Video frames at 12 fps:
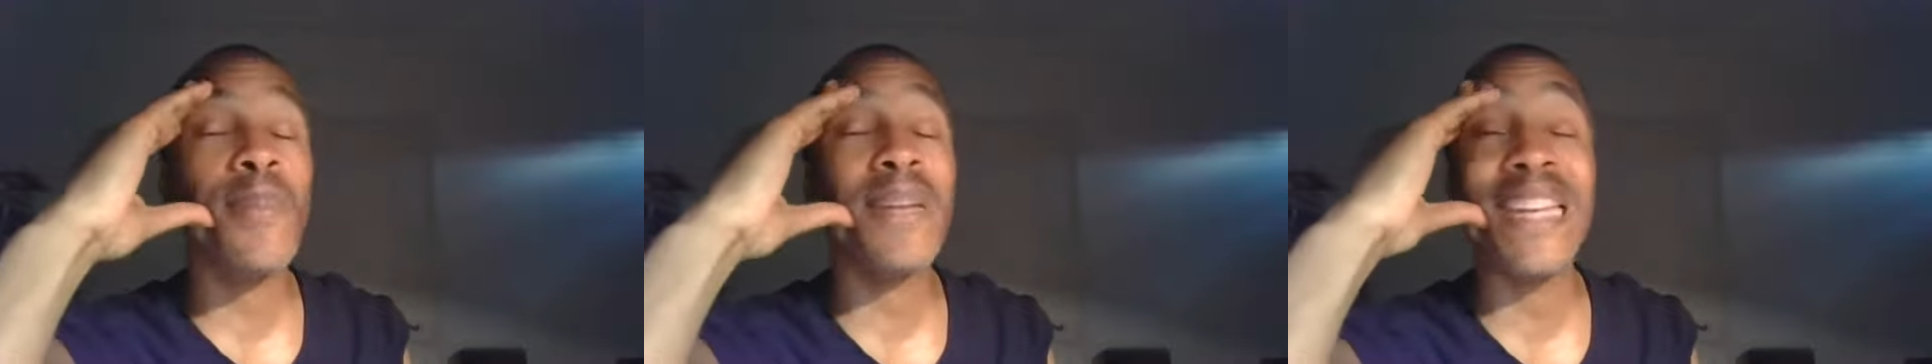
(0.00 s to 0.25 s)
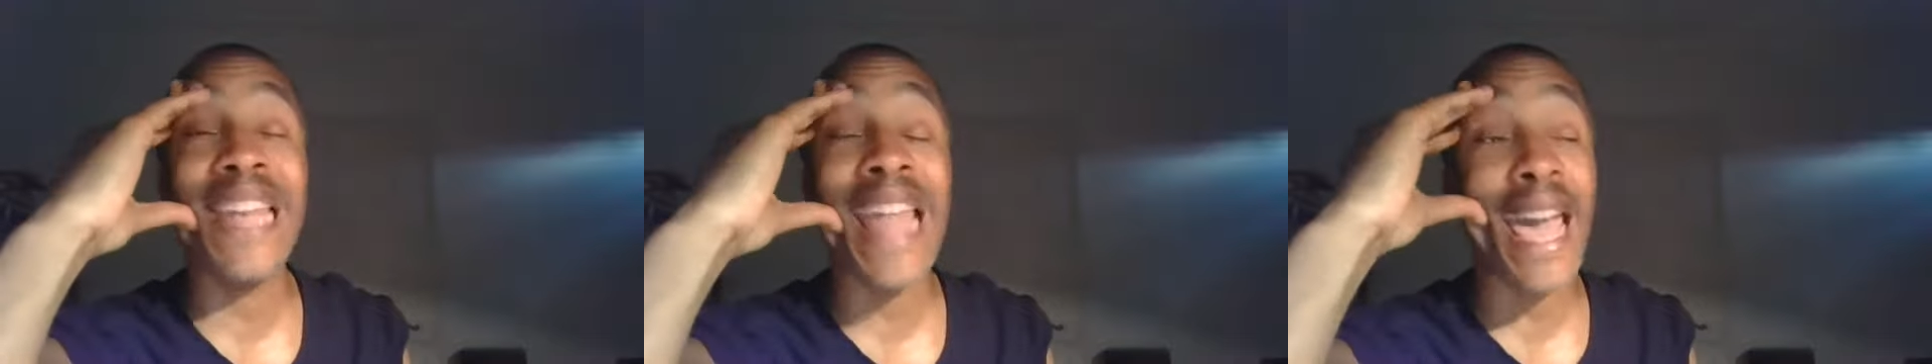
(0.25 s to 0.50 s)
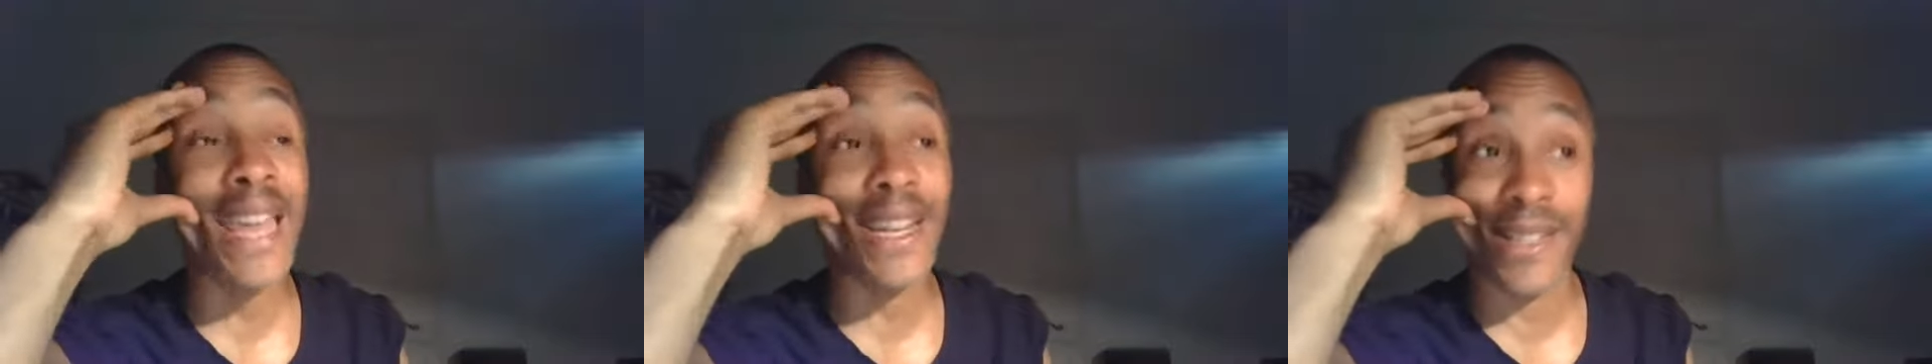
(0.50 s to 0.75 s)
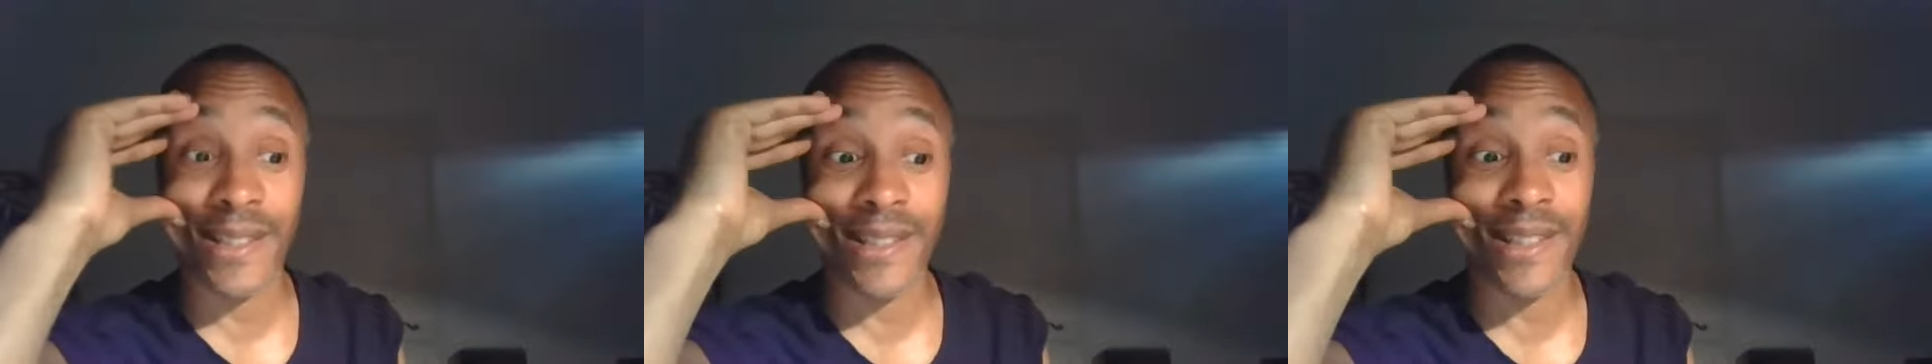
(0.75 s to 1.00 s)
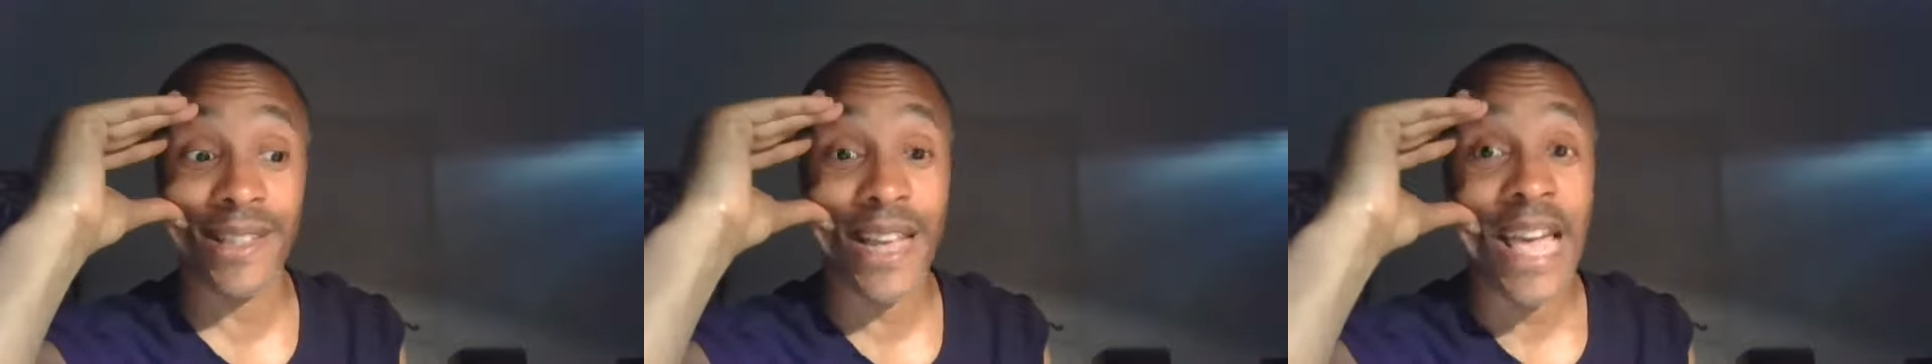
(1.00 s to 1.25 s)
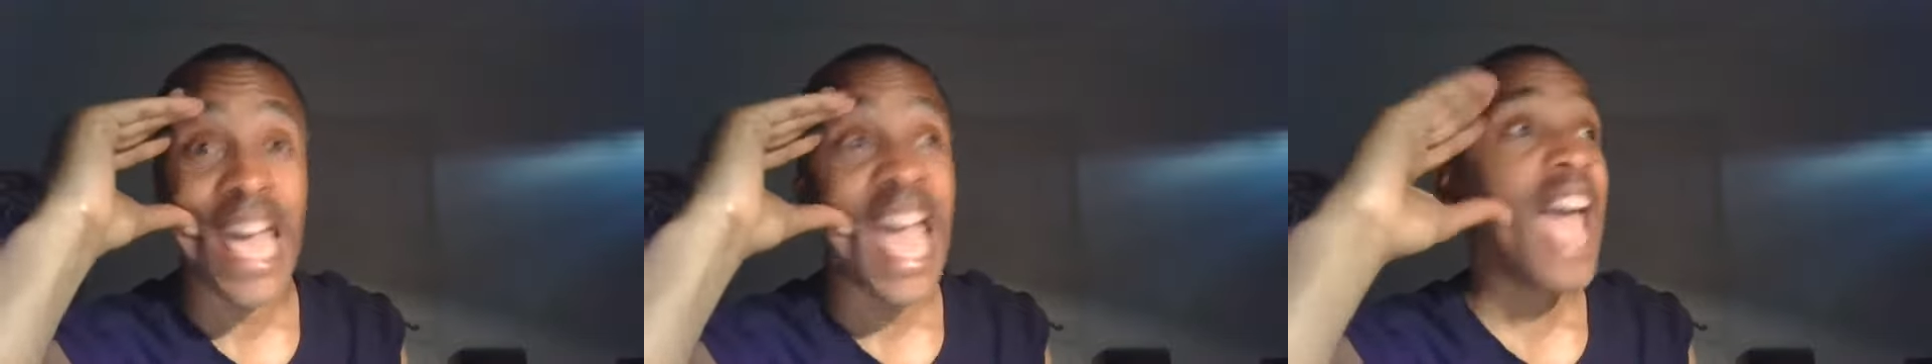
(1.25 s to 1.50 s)
bananas
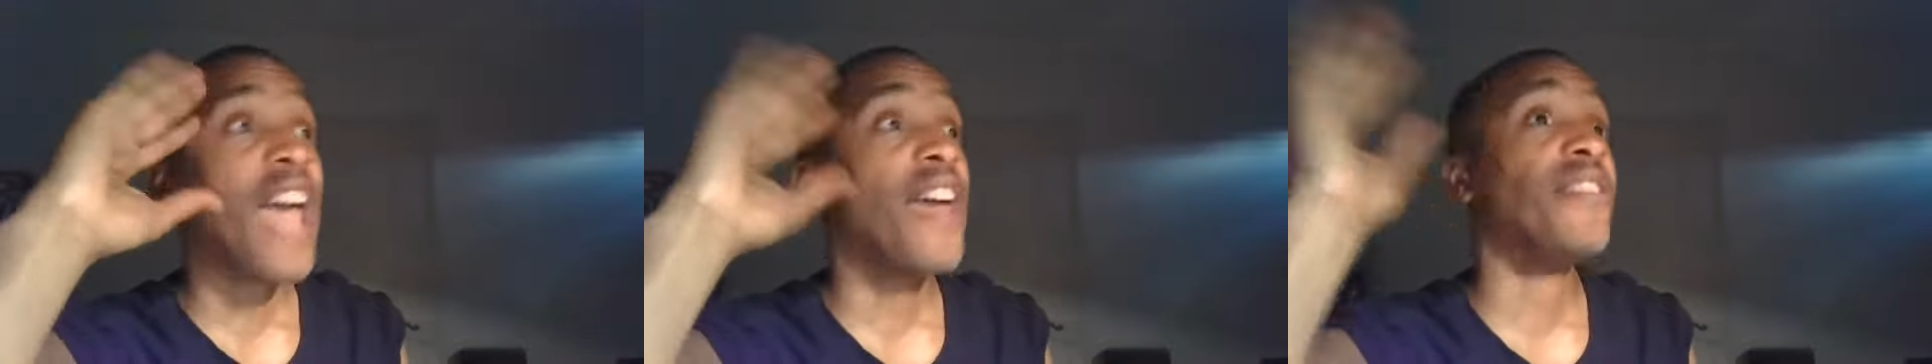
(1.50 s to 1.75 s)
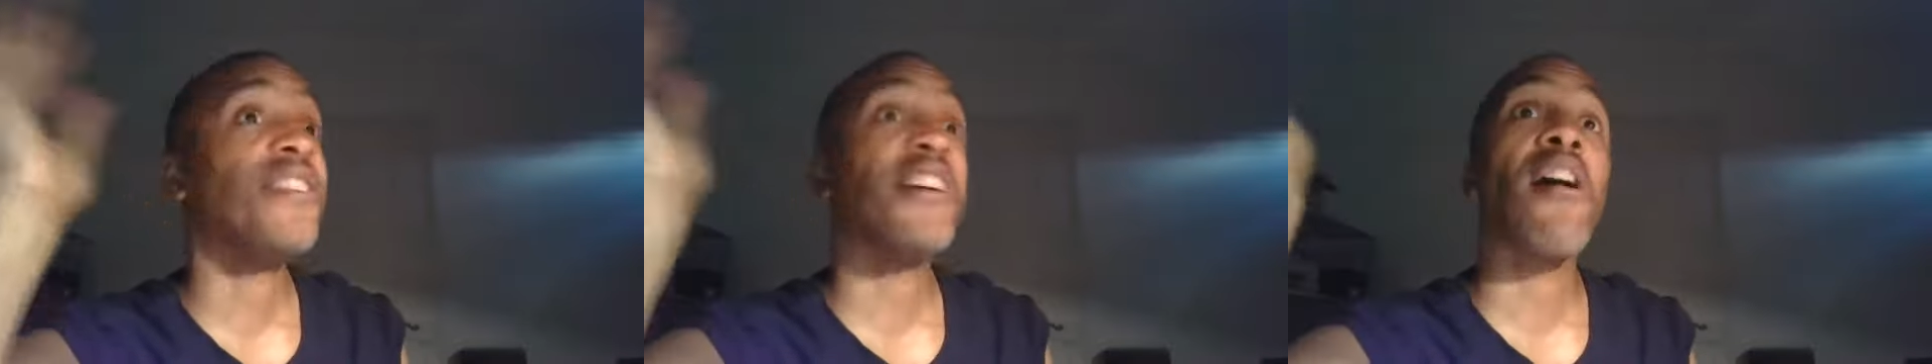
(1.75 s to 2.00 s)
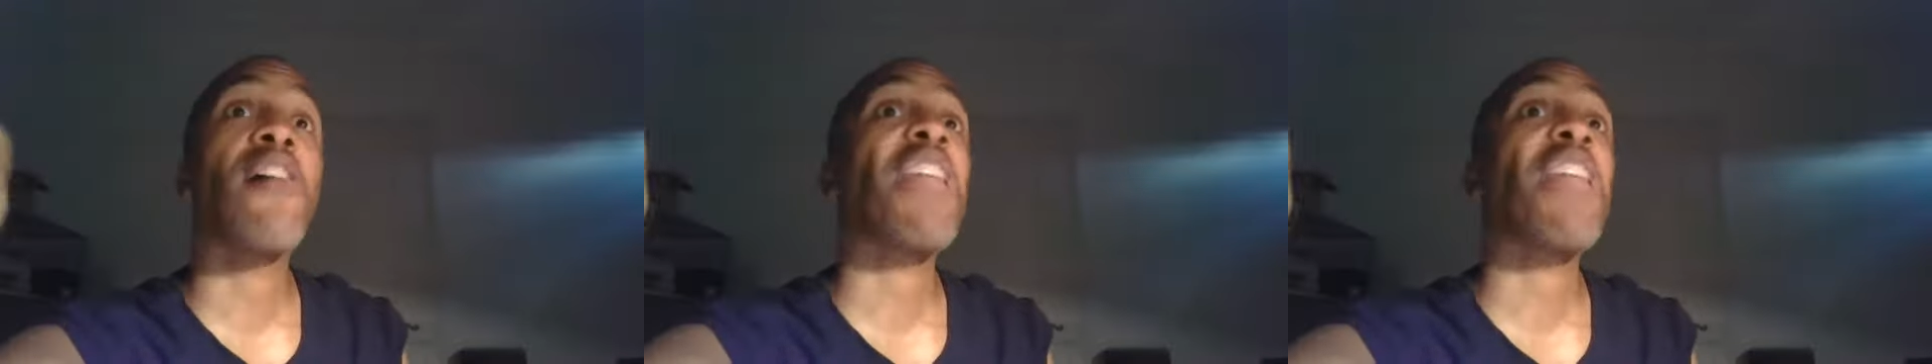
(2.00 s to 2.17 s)
and there are